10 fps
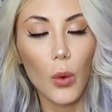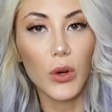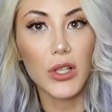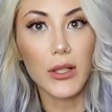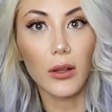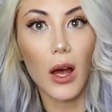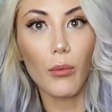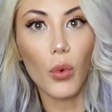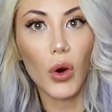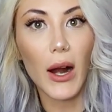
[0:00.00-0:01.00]
which is a lot
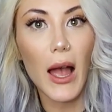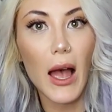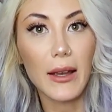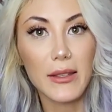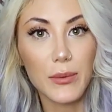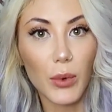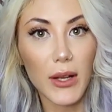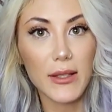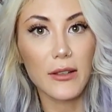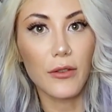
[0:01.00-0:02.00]
more
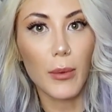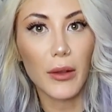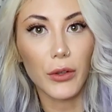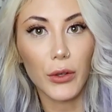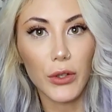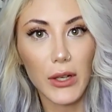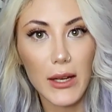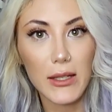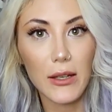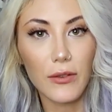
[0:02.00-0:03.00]
expressive about their
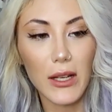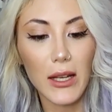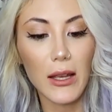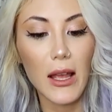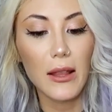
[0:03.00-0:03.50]
creativity.